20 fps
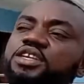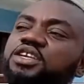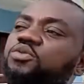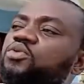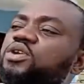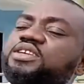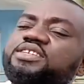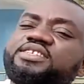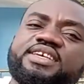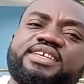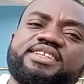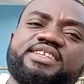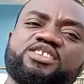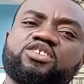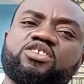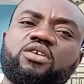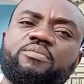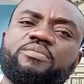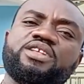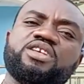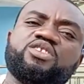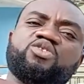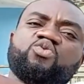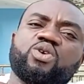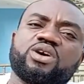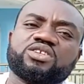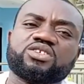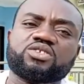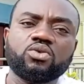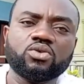in way say this will not be the
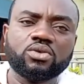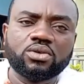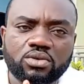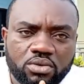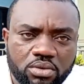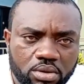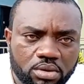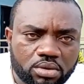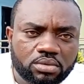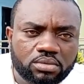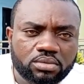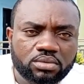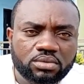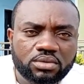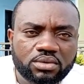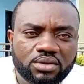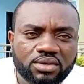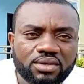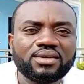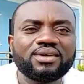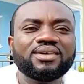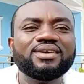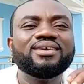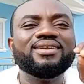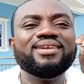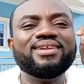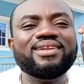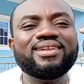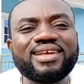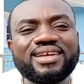doing. So no,
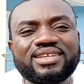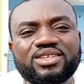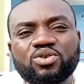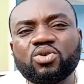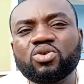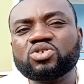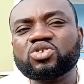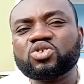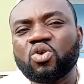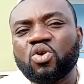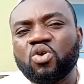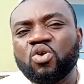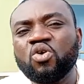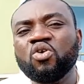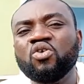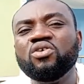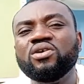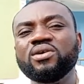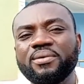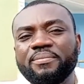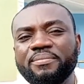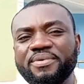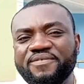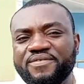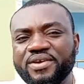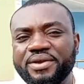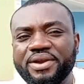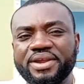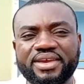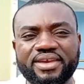let us all
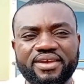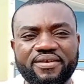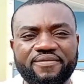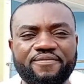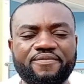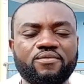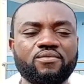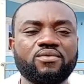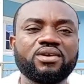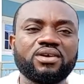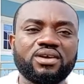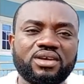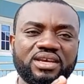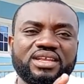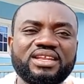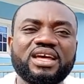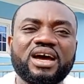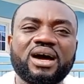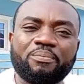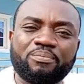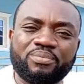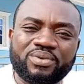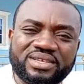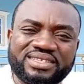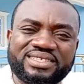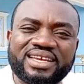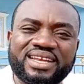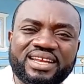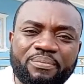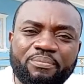be very careful in our
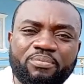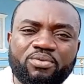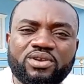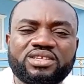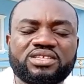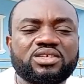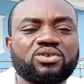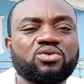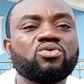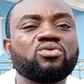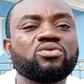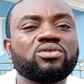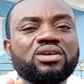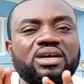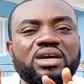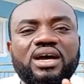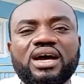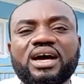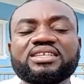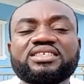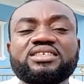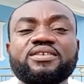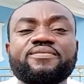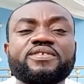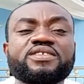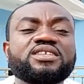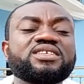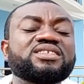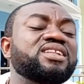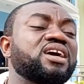internal political
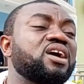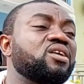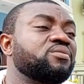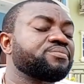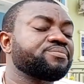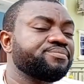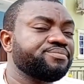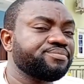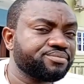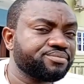activities. Now,